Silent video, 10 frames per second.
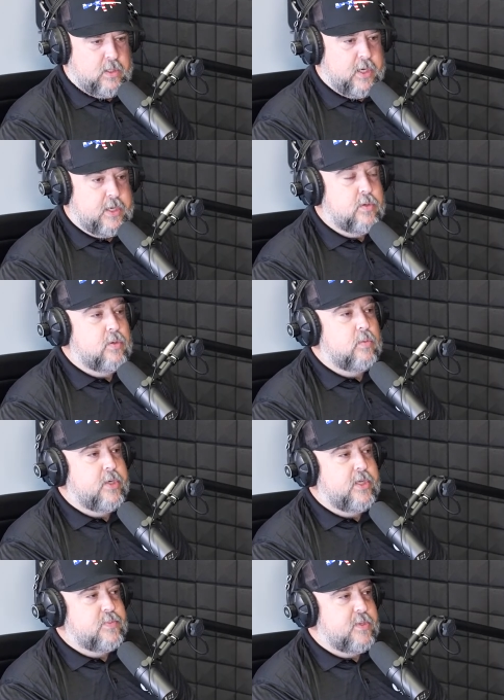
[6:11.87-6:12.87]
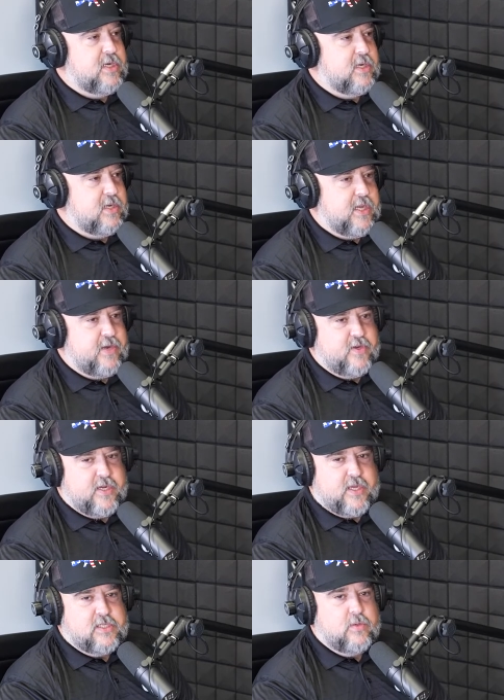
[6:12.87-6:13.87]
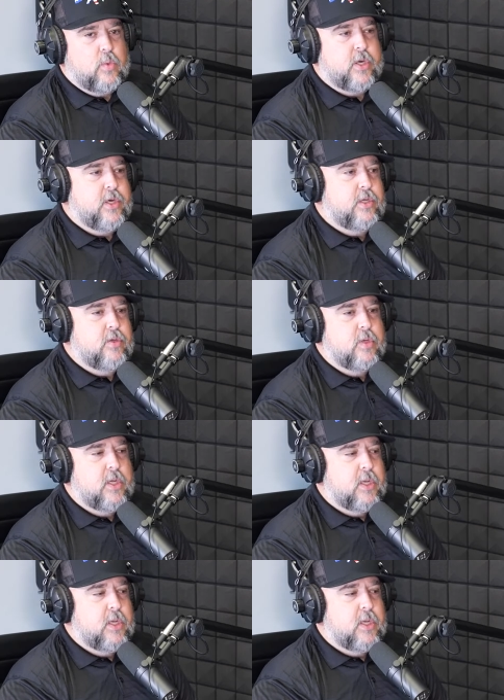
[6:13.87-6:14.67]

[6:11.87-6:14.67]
All right, cool. What are you spending on advertising? What are you,